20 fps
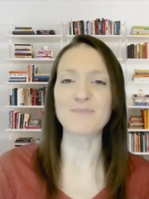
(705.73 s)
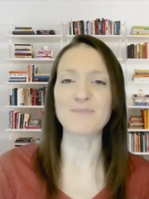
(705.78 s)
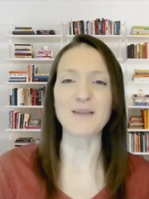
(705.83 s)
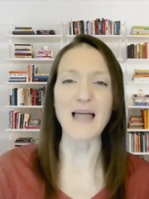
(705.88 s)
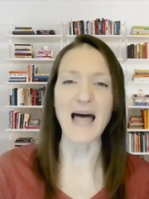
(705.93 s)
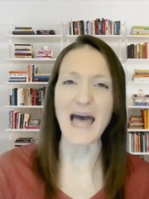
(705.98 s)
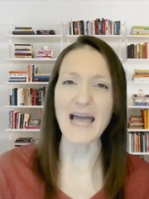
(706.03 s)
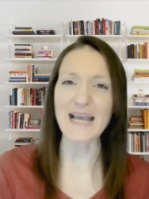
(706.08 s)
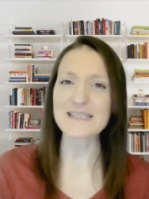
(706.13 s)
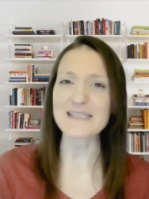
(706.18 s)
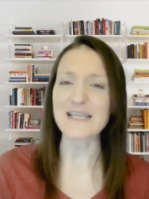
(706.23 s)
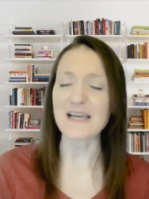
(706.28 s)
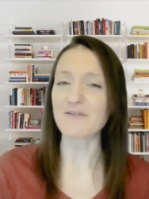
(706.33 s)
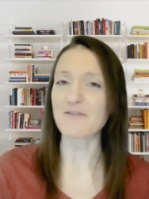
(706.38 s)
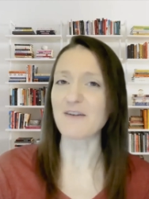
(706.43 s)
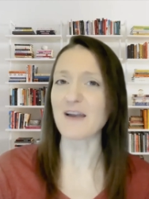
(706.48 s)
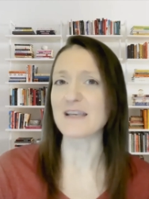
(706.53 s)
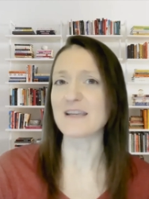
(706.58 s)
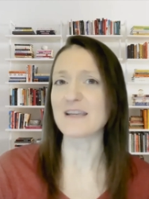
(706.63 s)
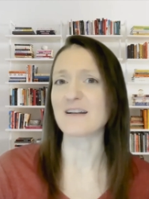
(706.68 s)
lacks I
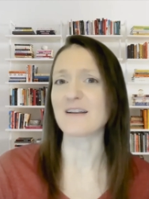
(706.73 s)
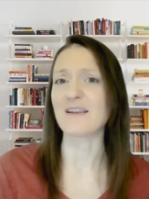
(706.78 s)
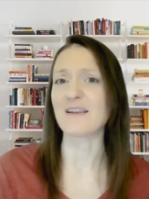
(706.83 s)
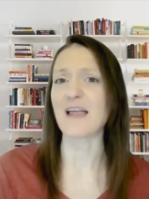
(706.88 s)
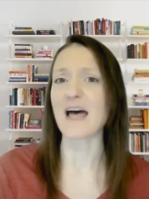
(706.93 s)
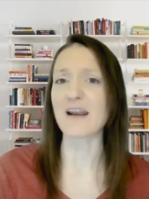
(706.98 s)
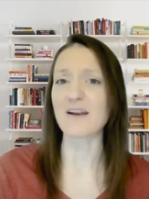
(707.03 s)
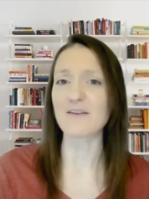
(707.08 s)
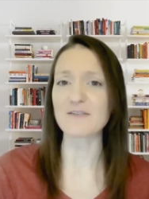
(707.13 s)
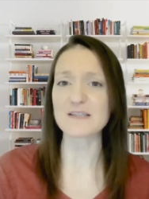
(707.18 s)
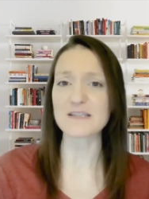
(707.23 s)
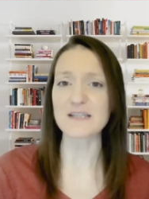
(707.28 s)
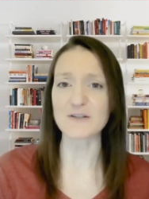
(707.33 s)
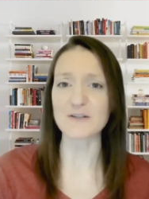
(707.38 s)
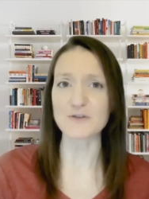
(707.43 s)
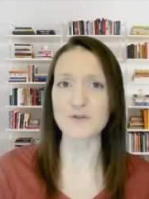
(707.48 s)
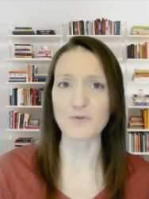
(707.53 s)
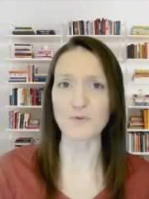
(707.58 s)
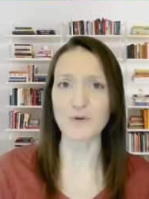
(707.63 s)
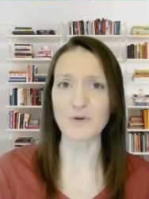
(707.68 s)
find in a lot of
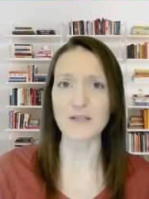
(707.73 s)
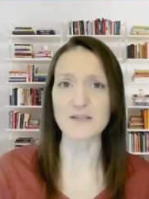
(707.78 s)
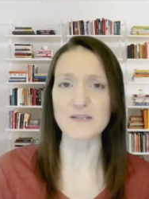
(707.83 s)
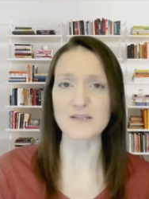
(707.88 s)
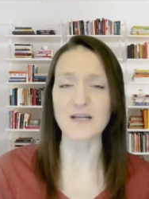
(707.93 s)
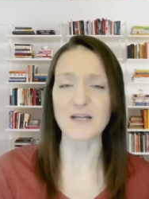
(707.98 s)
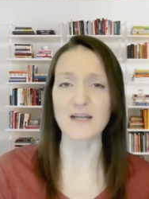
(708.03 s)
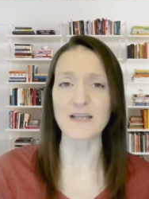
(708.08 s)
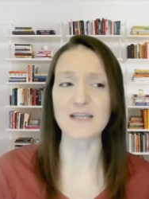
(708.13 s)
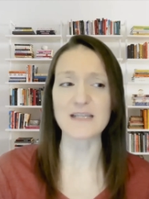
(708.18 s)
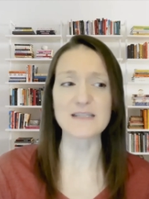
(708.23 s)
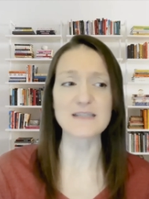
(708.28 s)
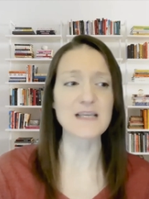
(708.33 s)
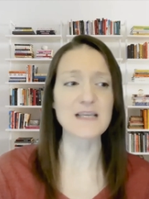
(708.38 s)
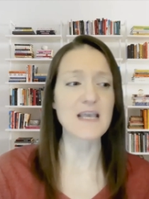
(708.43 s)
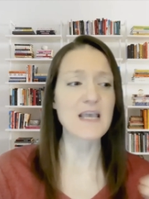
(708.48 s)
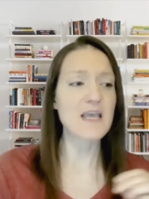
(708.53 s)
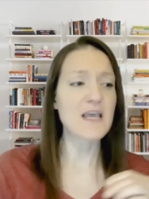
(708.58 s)
essential oil studies.